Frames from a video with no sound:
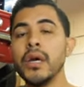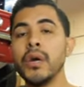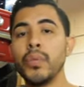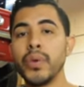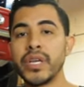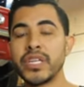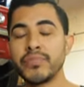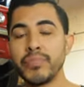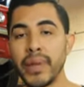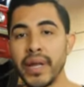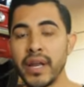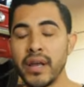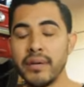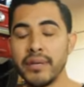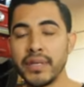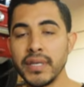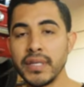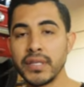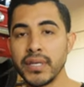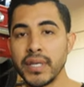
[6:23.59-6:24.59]
We explain
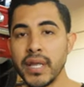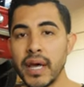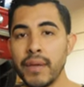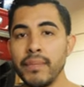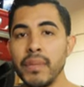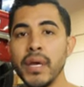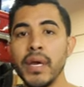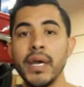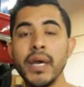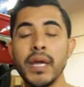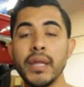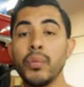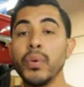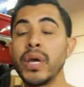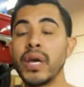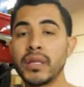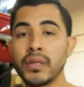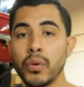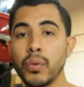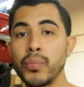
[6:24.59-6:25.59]
everything to them, and then we
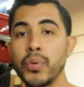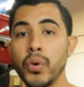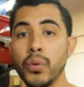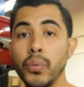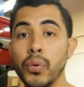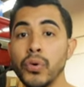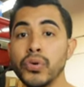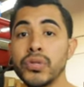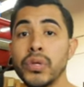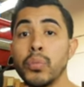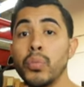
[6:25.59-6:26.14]
get the approvals.